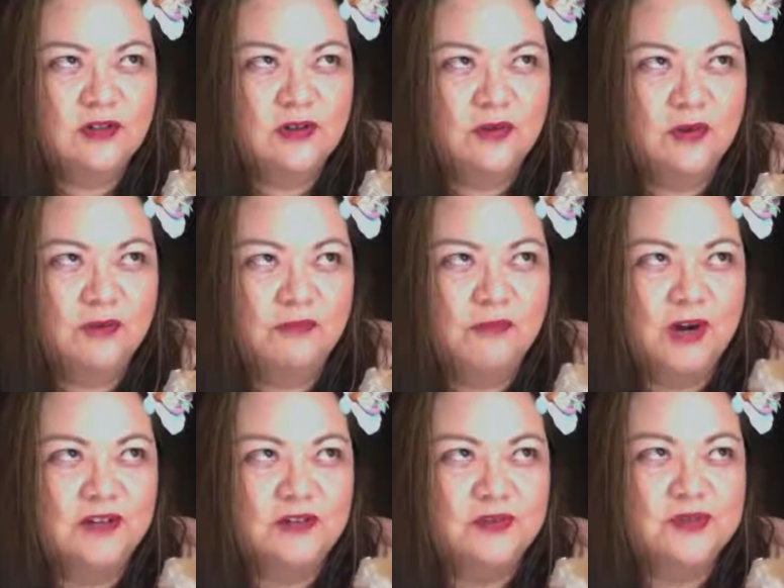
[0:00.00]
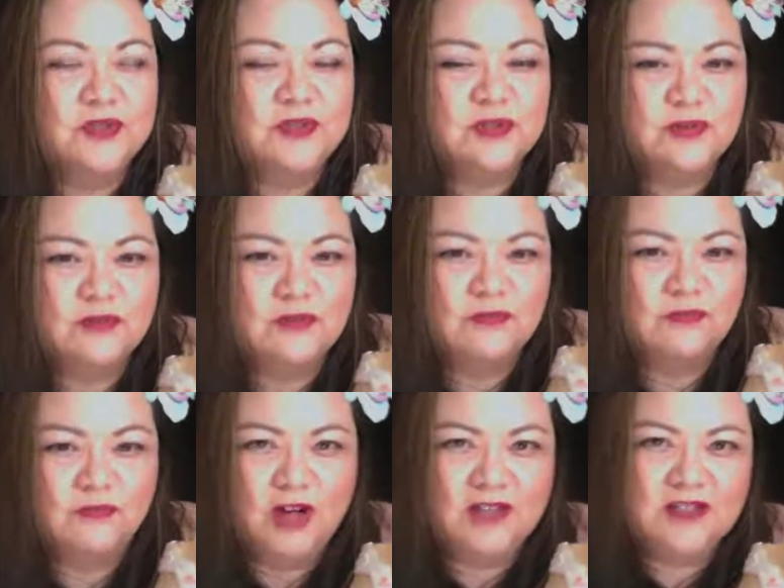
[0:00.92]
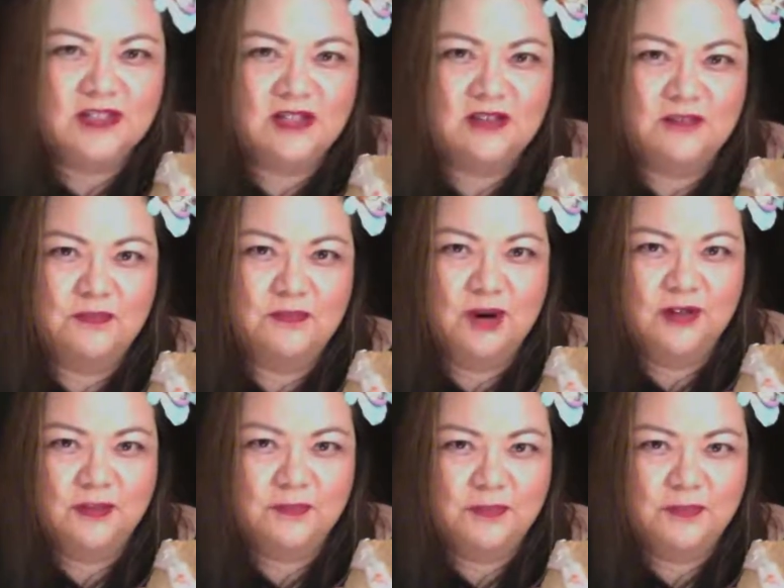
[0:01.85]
or one of those ones at the